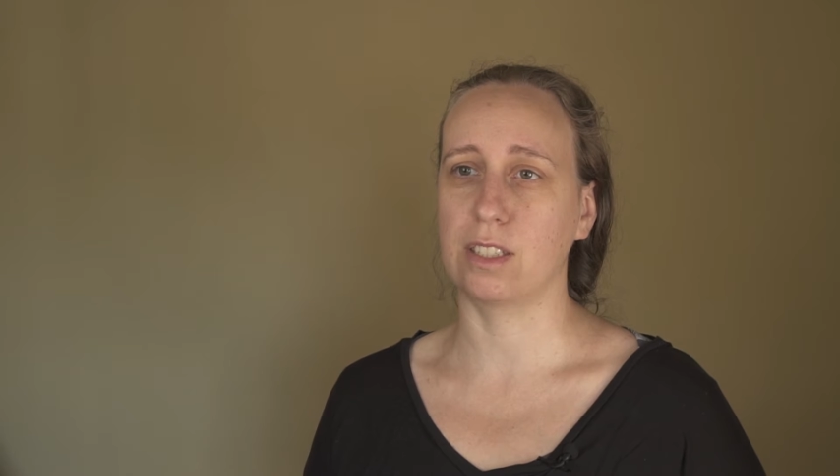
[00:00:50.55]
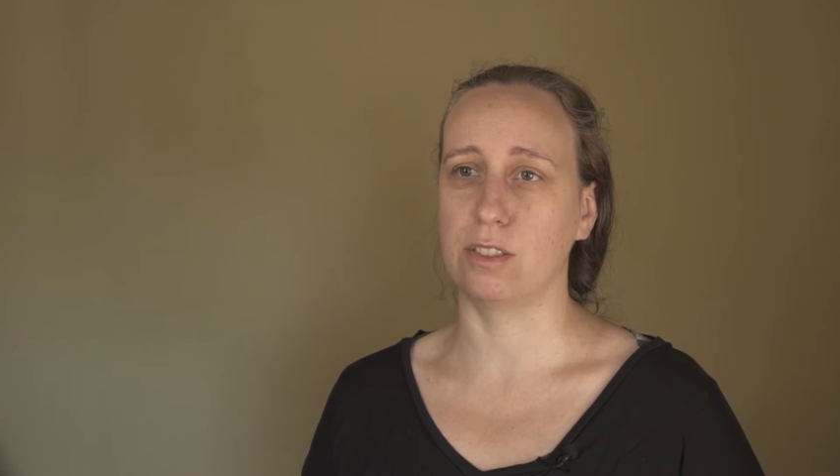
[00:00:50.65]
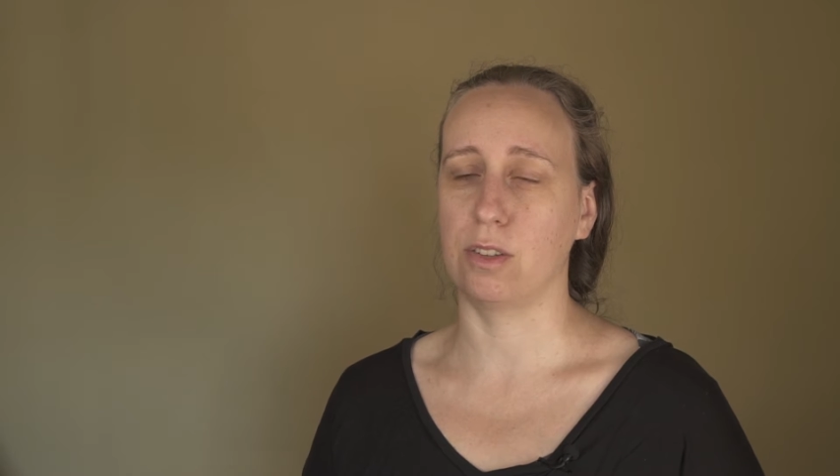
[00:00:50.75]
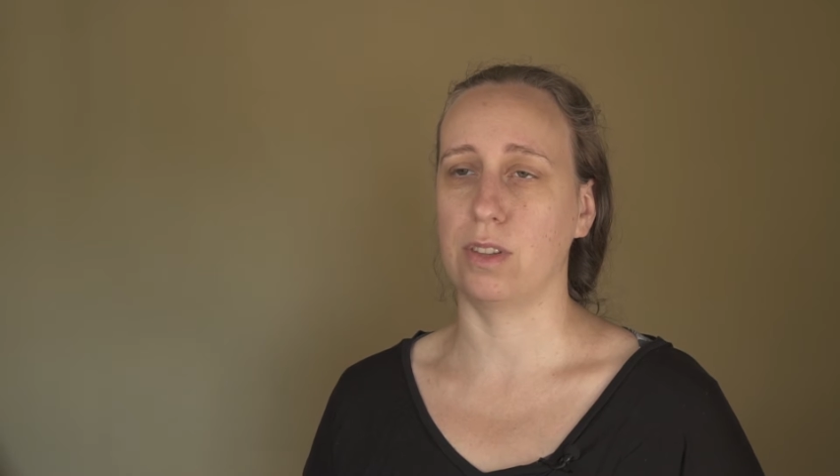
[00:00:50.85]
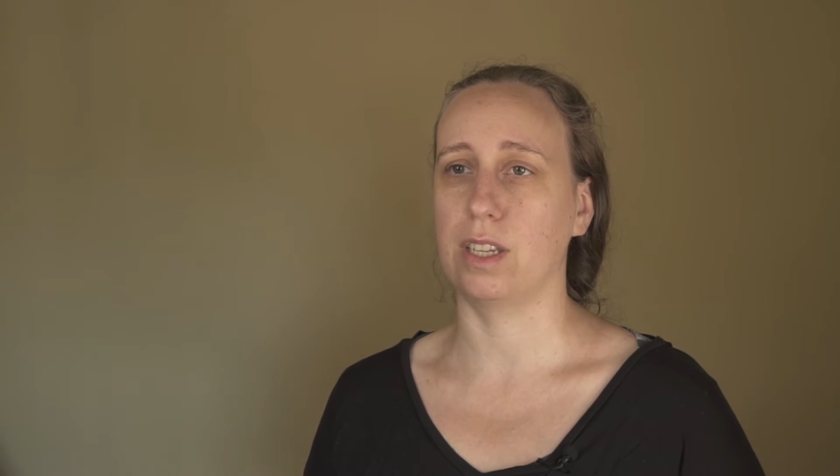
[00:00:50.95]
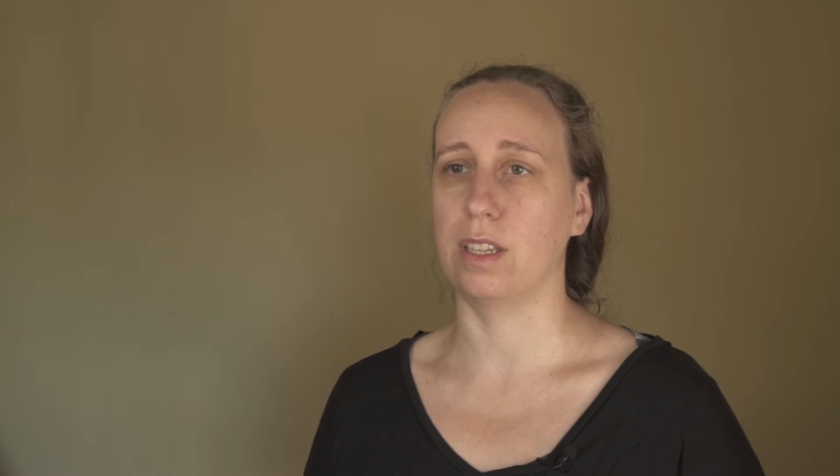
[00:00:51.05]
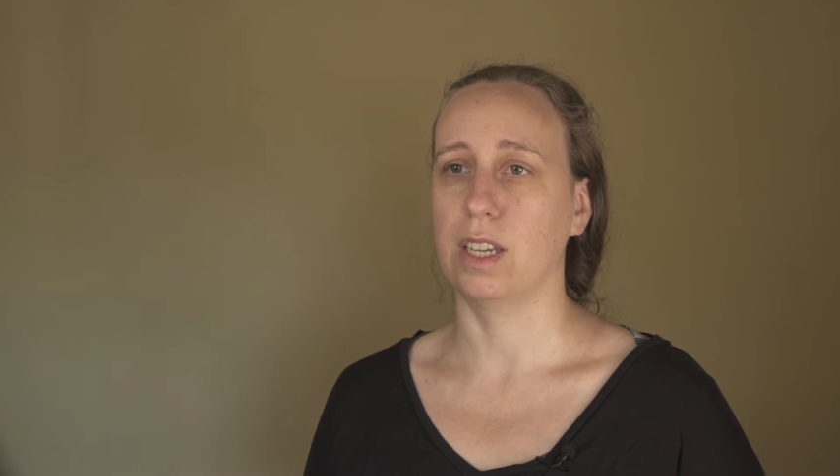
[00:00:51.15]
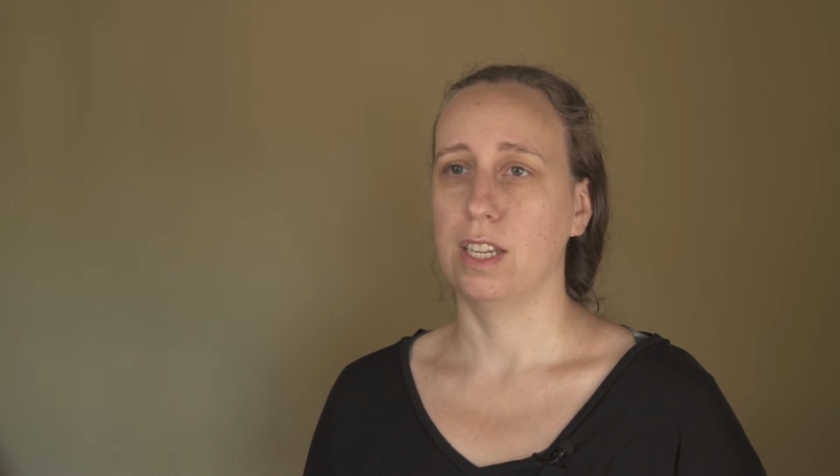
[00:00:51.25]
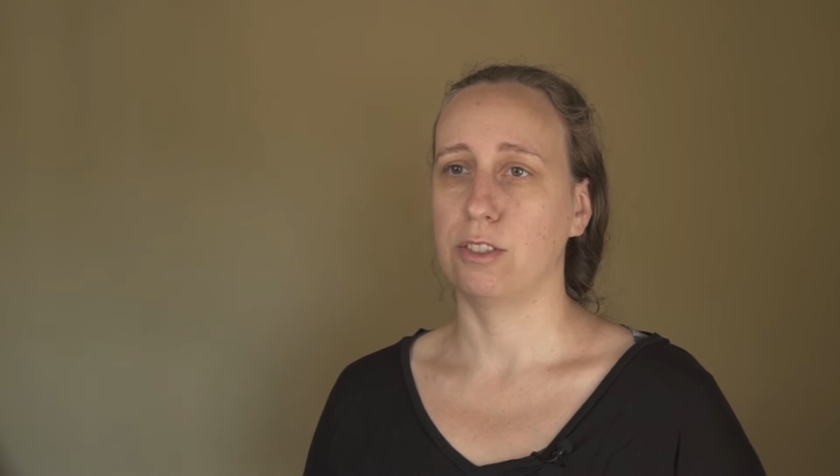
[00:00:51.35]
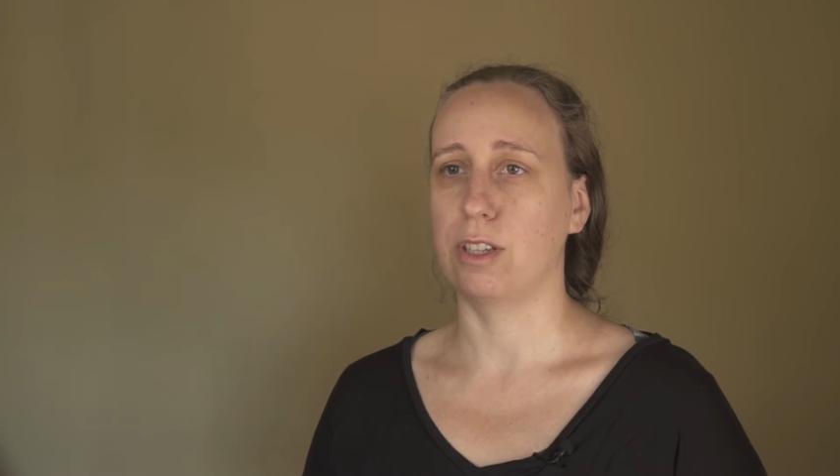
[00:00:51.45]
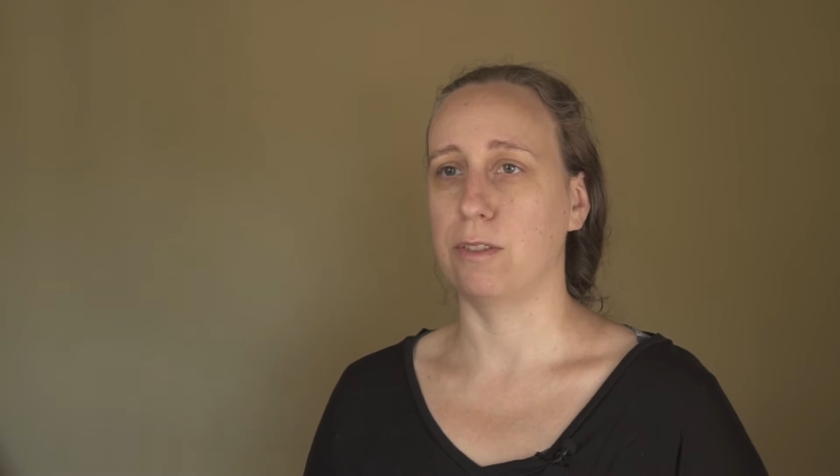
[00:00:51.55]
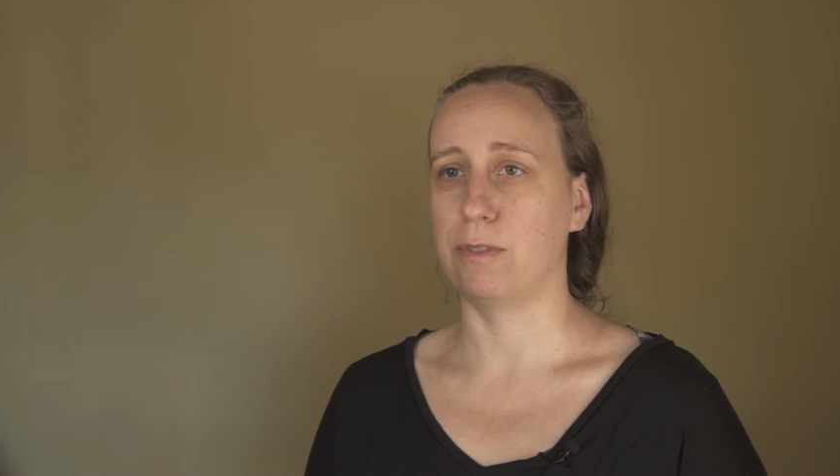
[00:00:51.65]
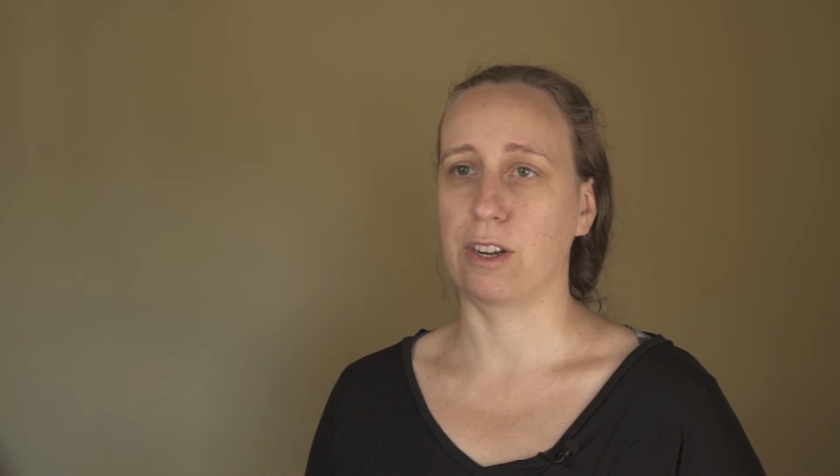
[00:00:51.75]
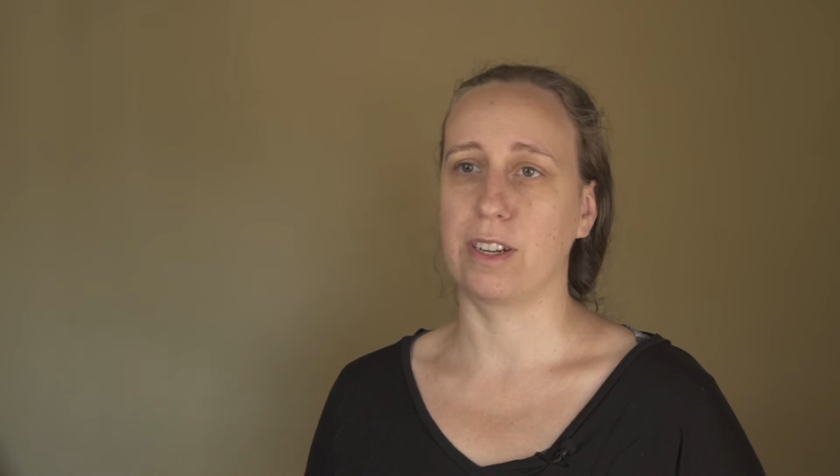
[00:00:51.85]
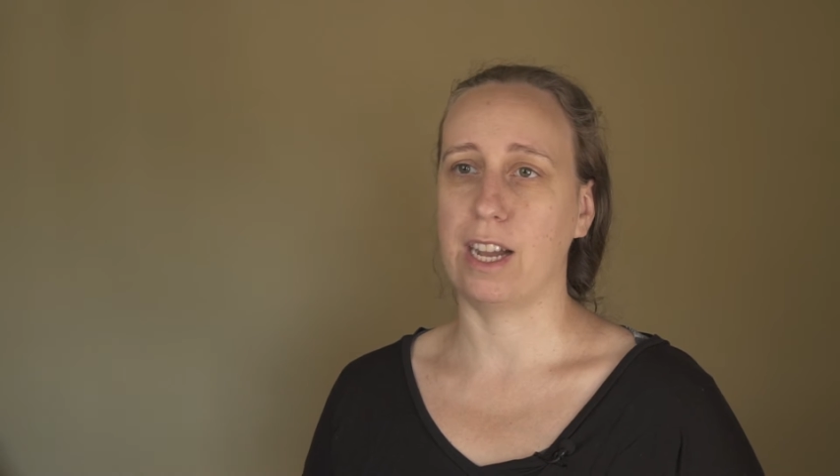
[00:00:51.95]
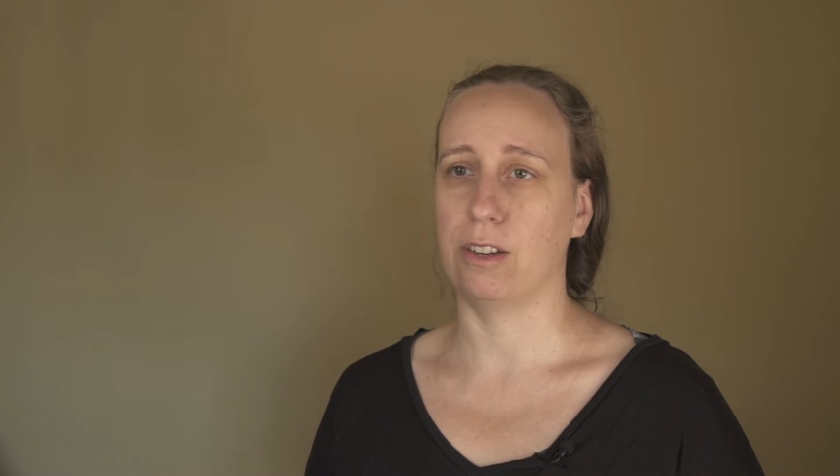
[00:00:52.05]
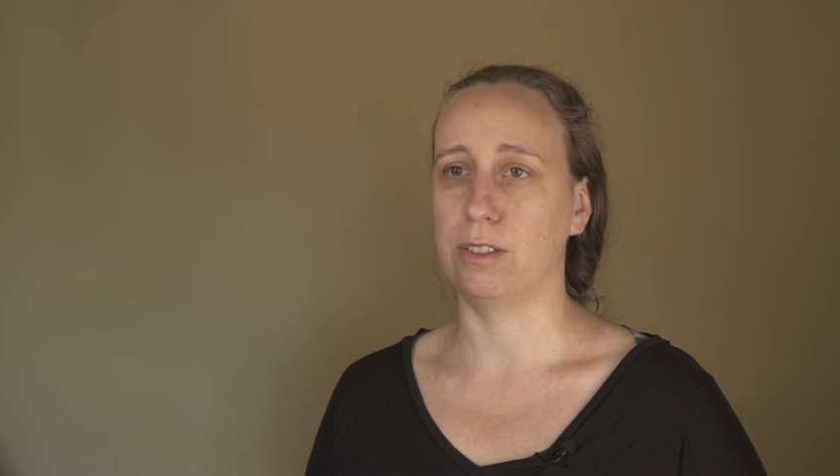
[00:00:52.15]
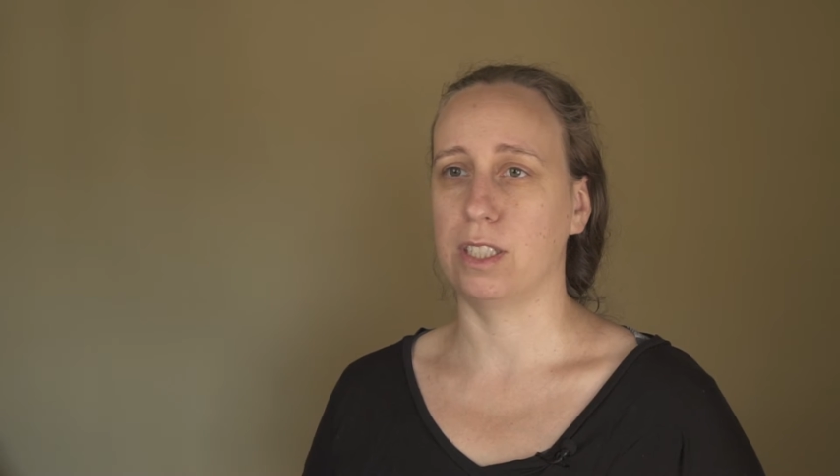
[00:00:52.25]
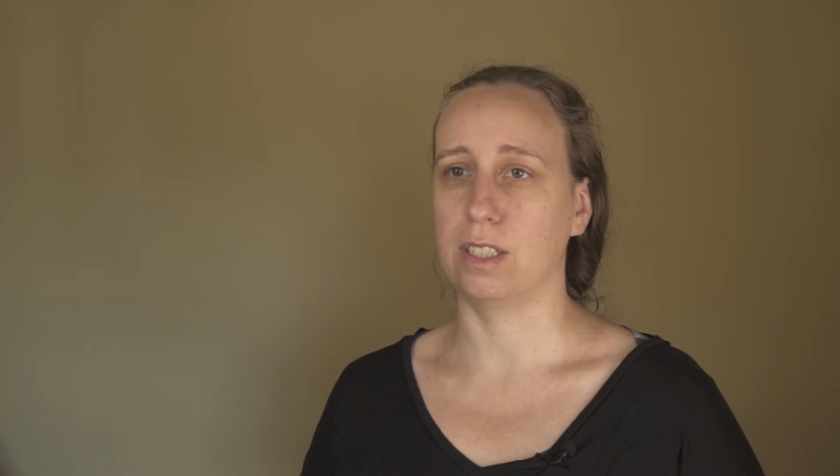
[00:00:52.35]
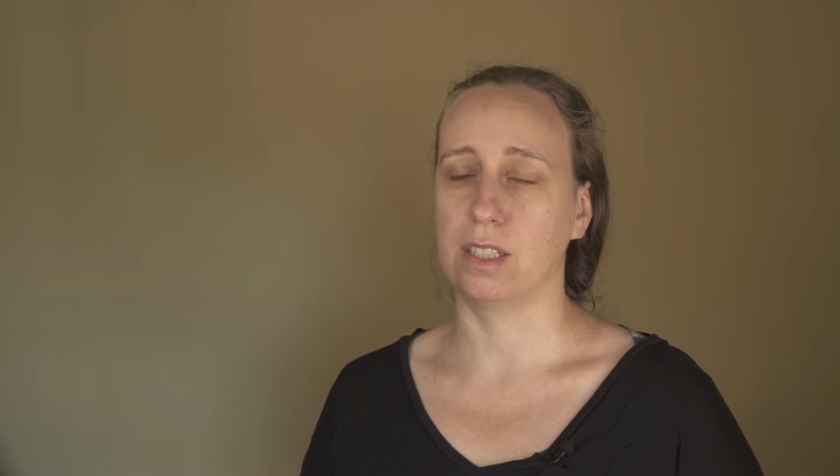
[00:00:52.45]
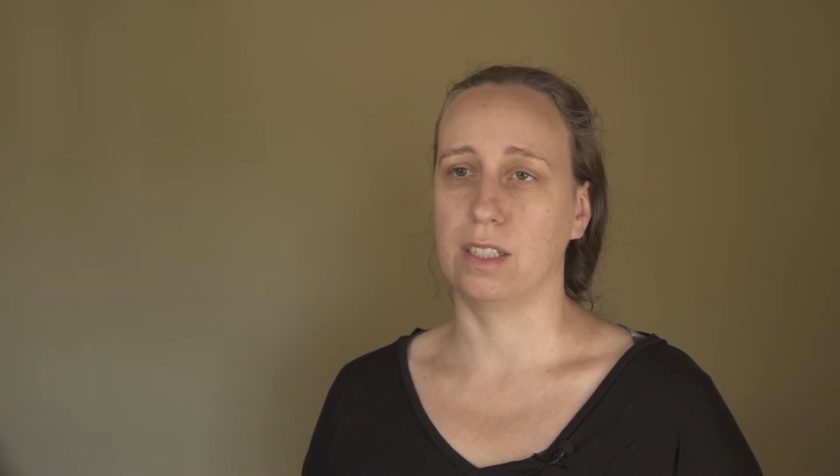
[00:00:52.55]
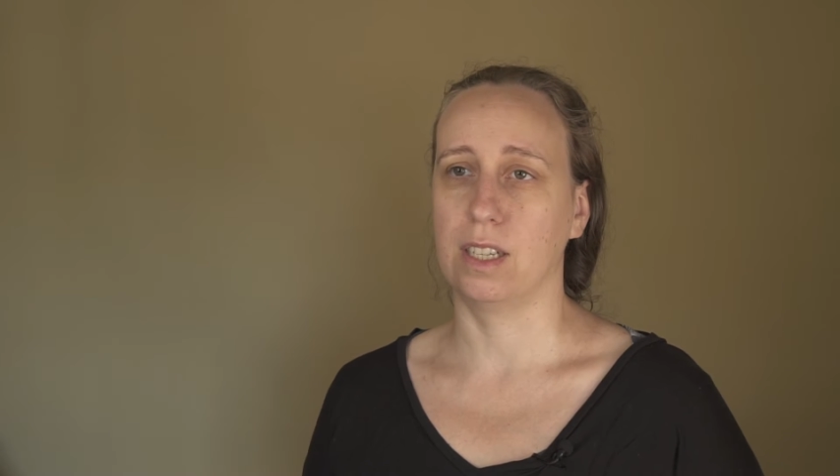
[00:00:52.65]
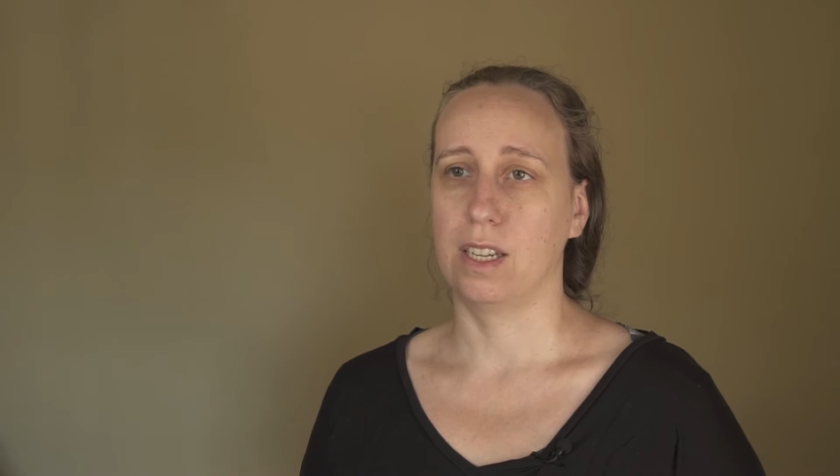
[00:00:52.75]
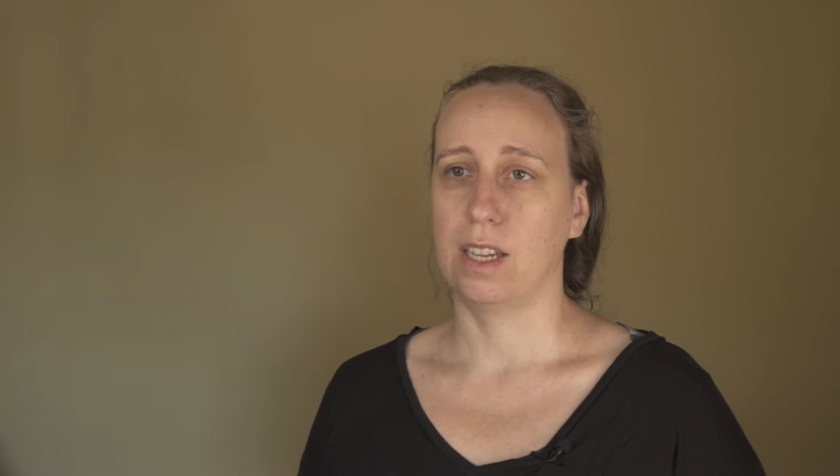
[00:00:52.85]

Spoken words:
and so they tried to figure out how to